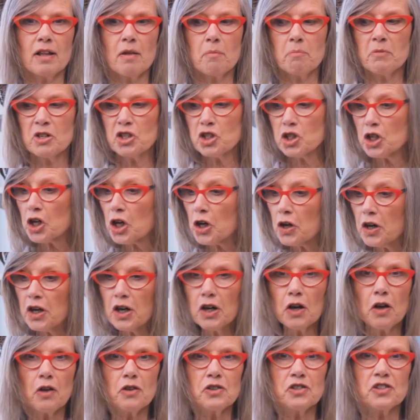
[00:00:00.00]

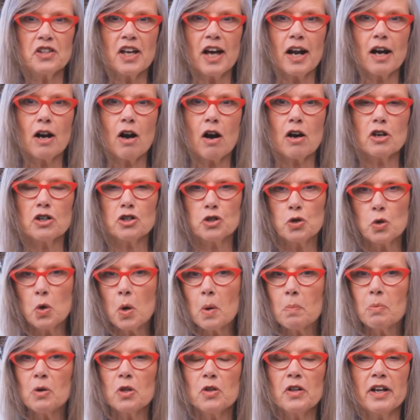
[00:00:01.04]
materials that are
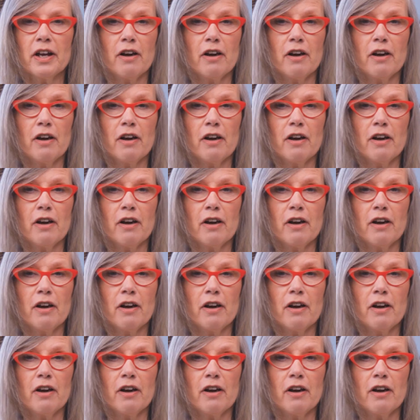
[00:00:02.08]
doable